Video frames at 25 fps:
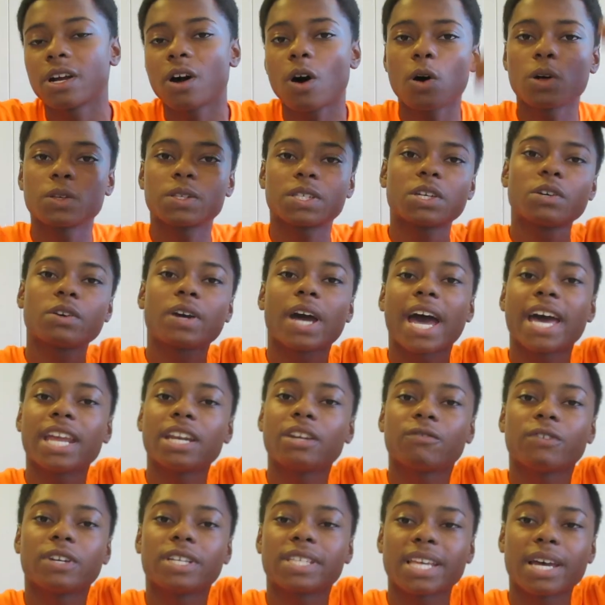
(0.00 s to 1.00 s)
it also
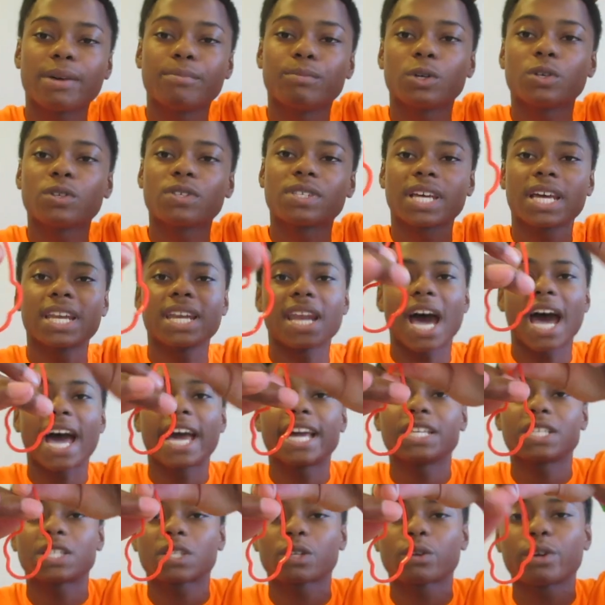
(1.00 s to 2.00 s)
kind of resembles an
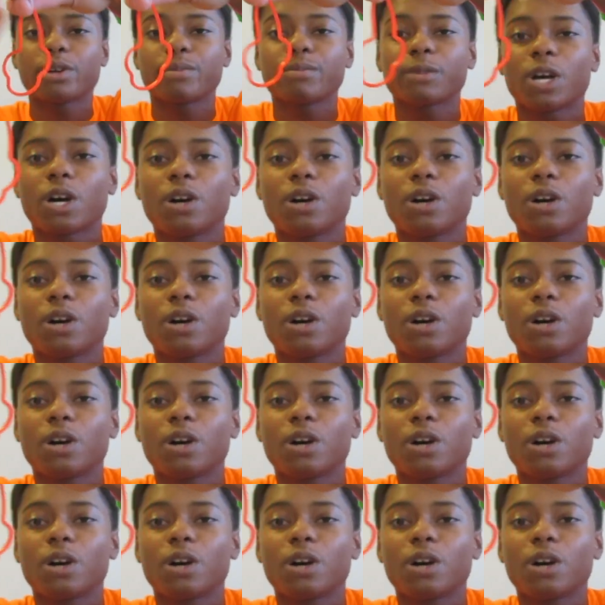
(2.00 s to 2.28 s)
ice cream